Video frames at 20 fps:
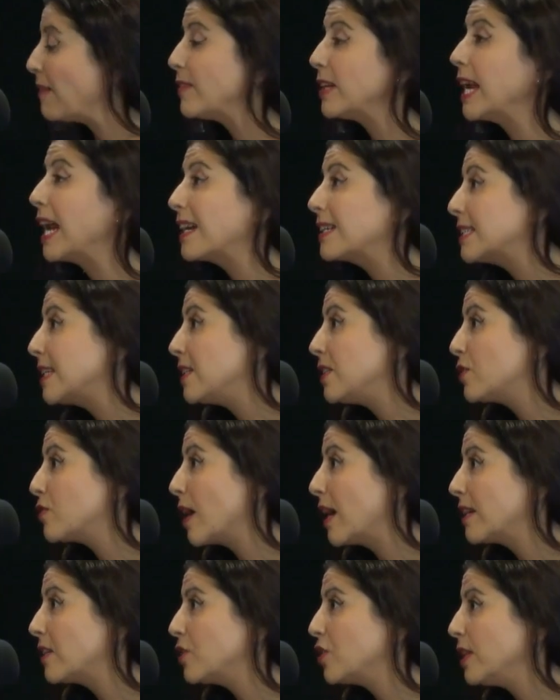an exit
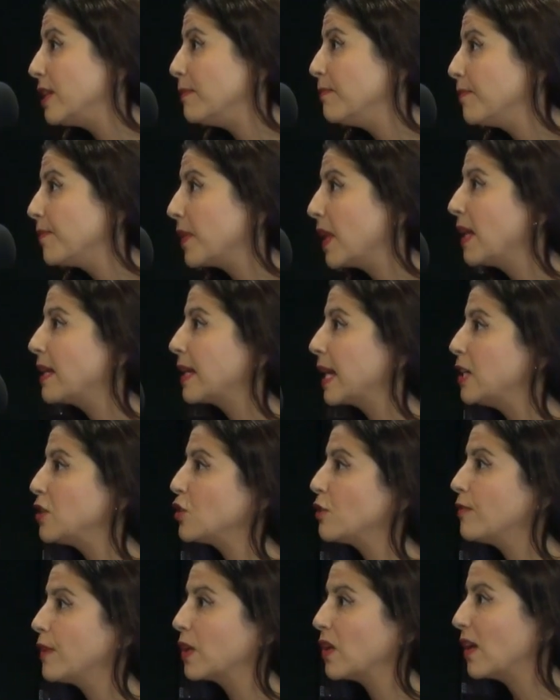strategy in case
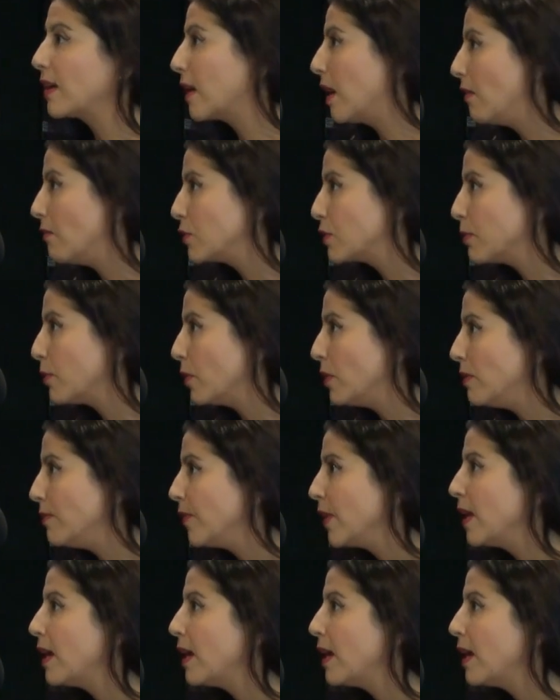you feel uncomfortable.